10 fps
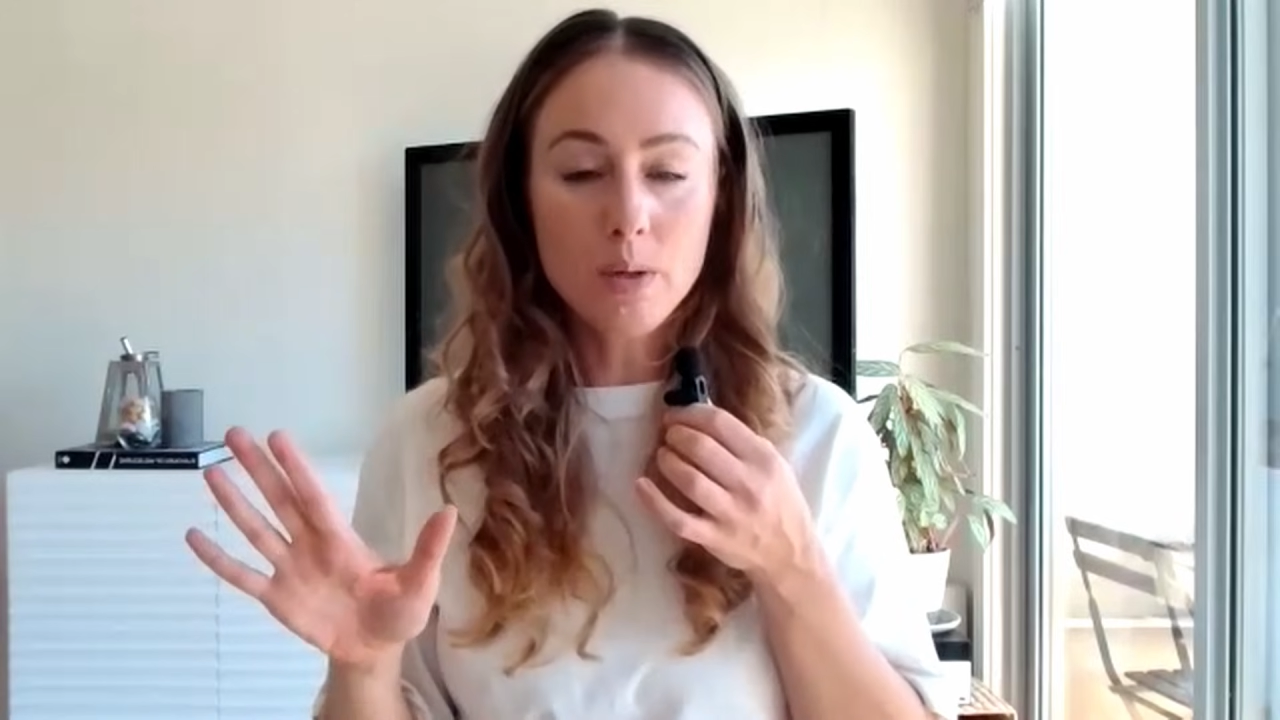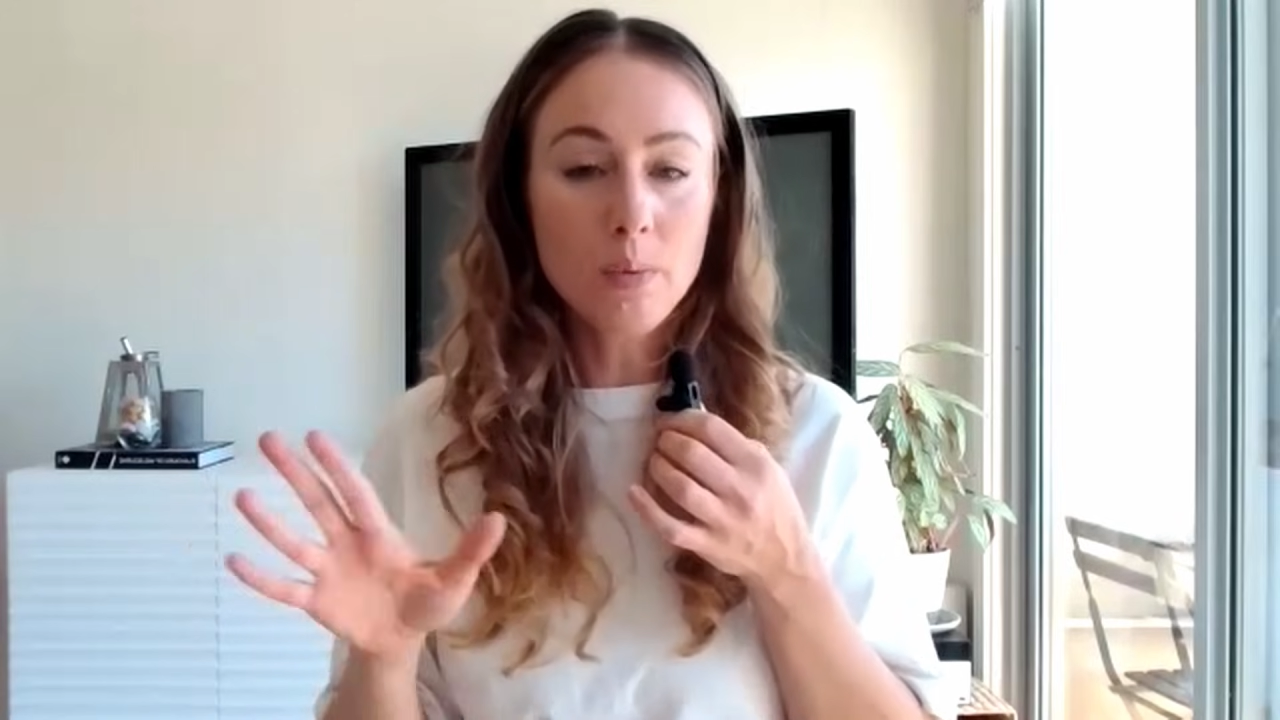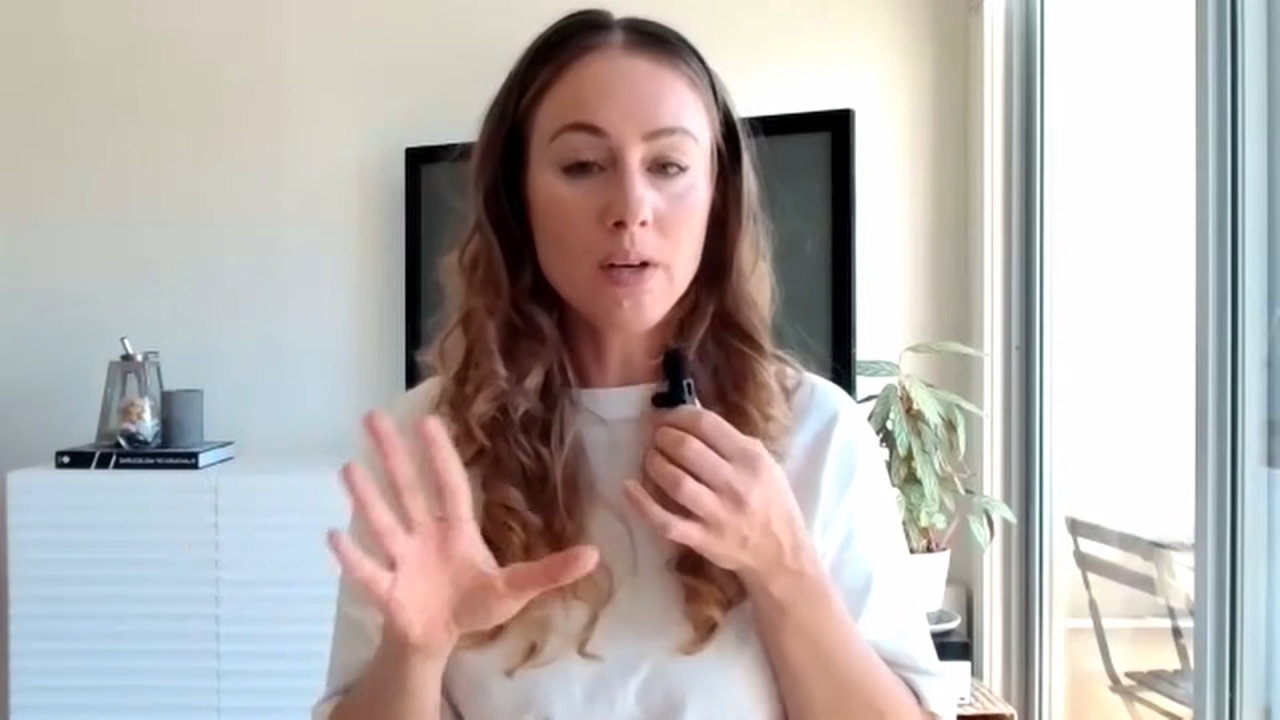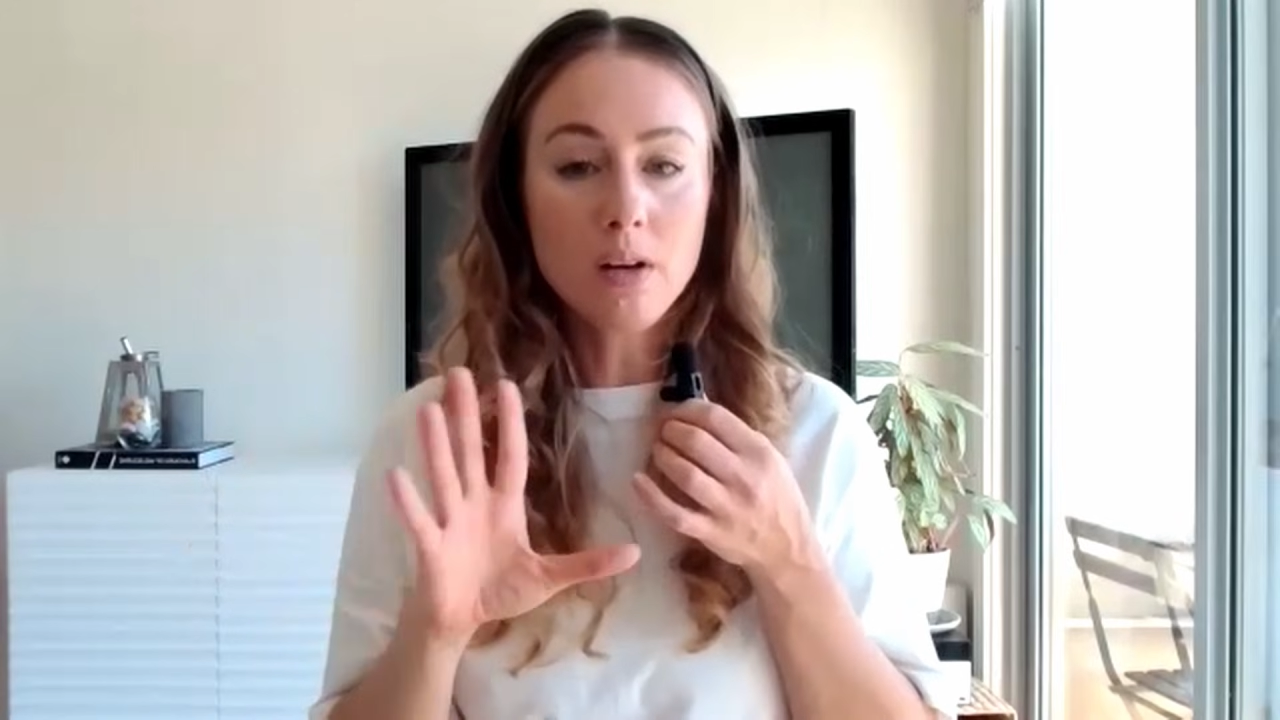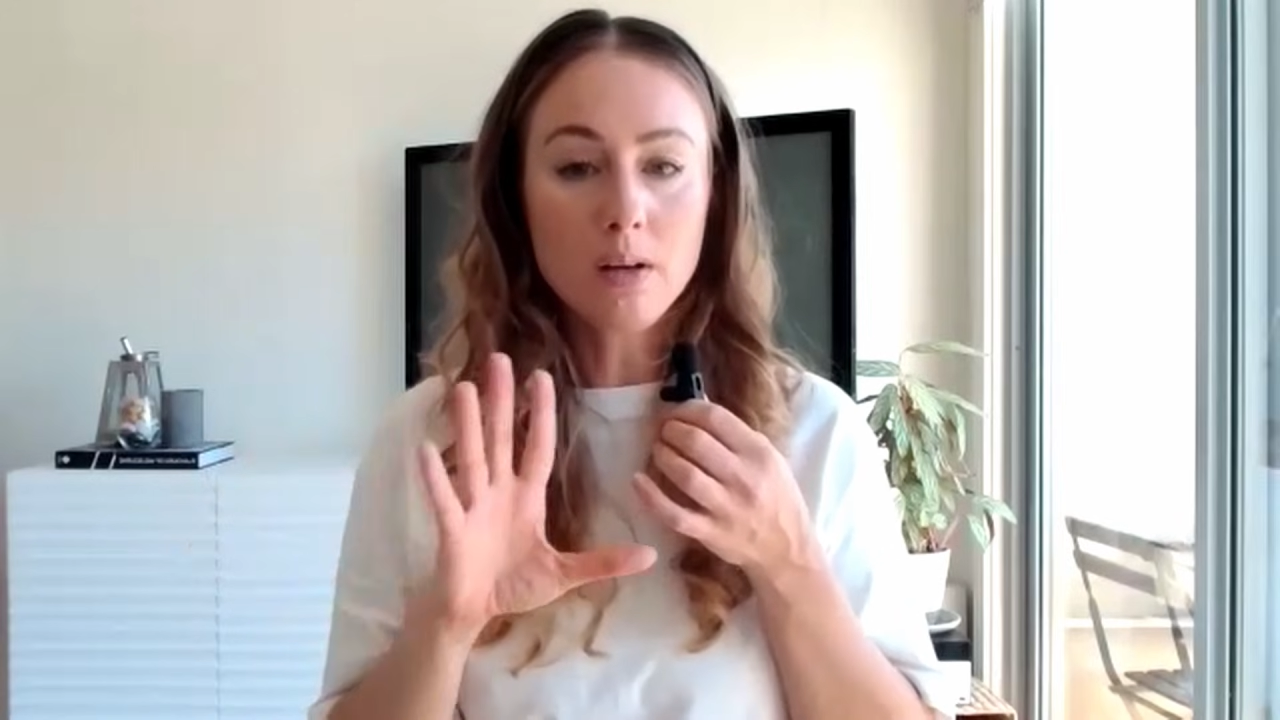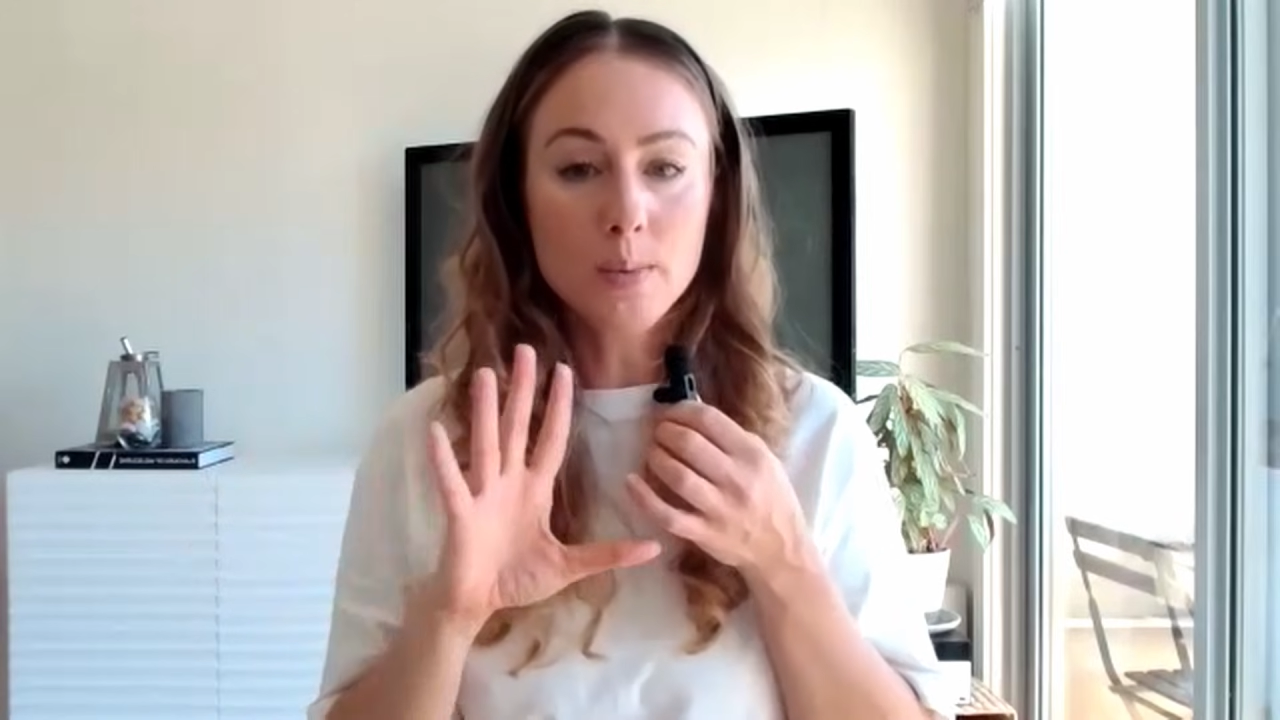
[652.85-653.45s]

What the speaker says: when we're not